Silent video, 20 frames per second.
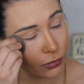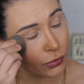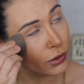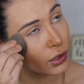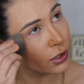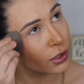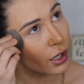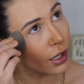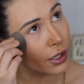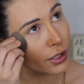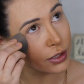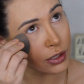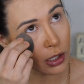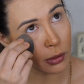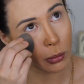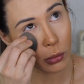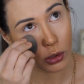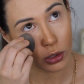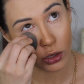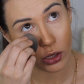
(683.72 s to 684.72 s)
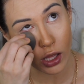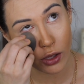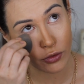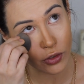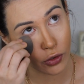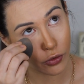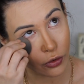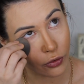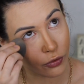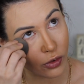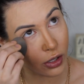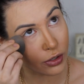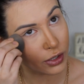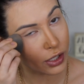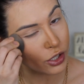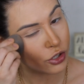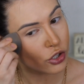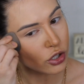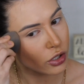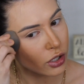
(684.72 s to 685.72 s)
This has some leftover
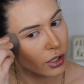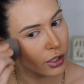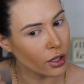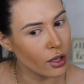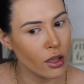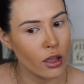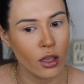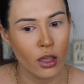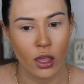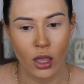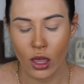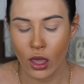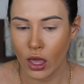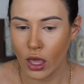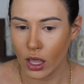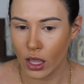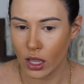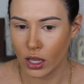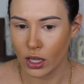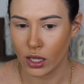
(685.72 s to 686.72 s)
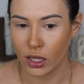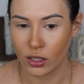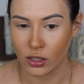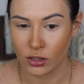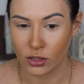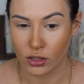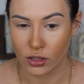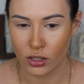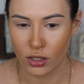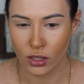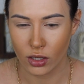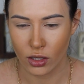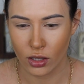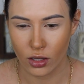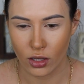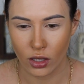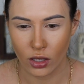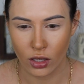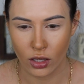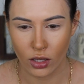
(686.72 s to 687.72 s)
foundation on it, and
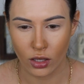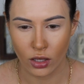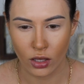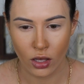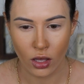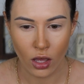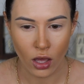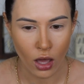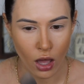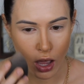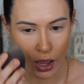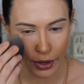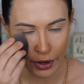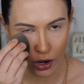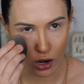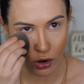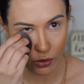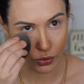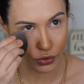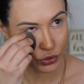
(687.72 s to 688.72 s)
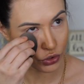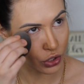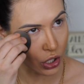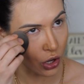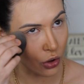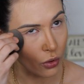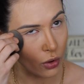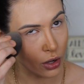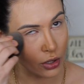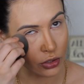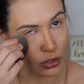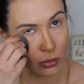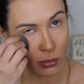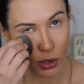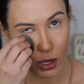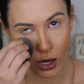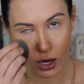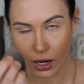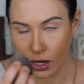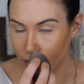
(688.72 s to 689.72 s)
I always go under
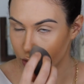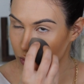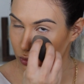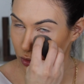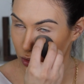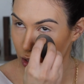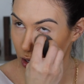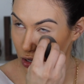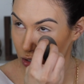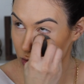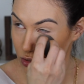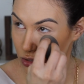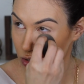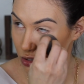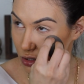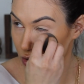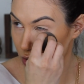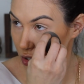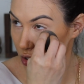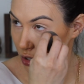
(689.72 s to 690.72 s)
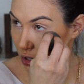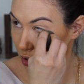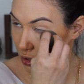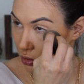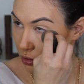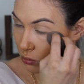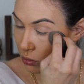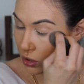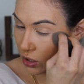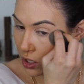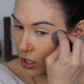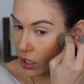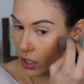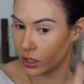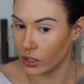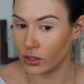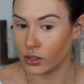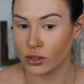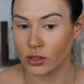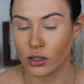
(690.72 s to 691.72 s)
my eyes with this
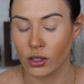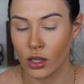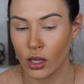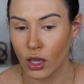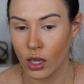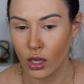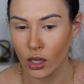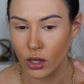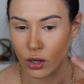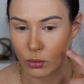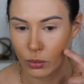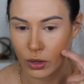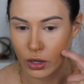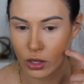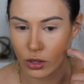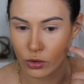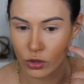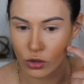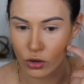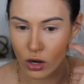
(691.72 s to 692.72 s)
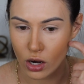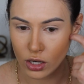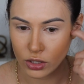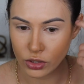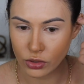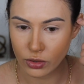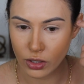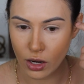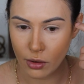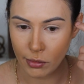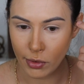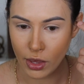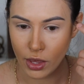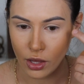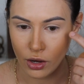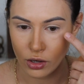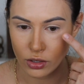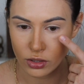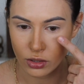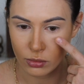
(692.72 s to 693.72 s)
because when you contour up
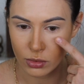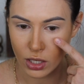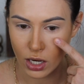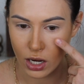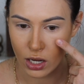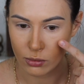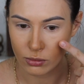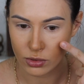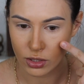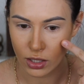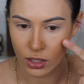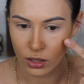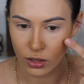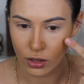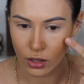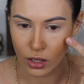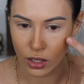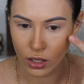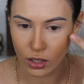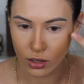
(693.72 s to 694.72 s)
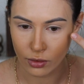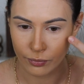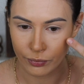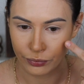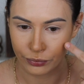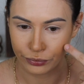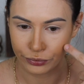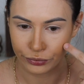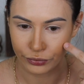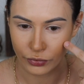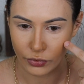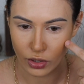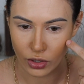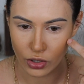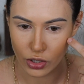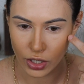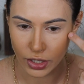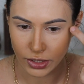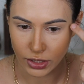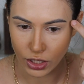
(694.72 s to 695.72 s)
here, sometimes it like
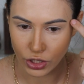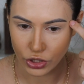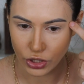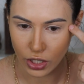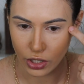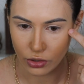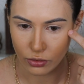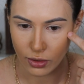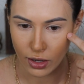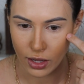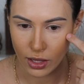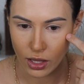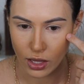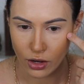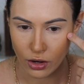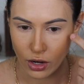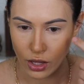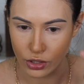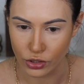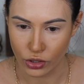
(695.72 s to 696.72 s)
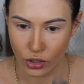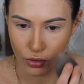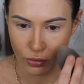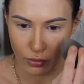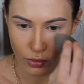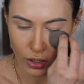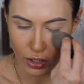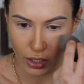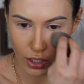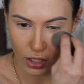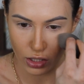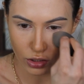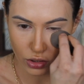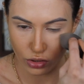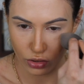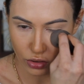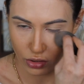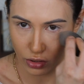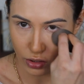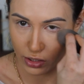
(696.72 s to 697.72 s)
creates that shadow right here, and I don't want it
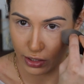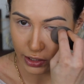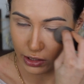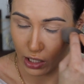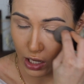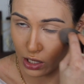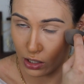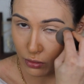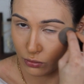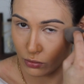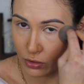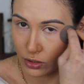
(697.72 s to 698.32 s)
to look like that.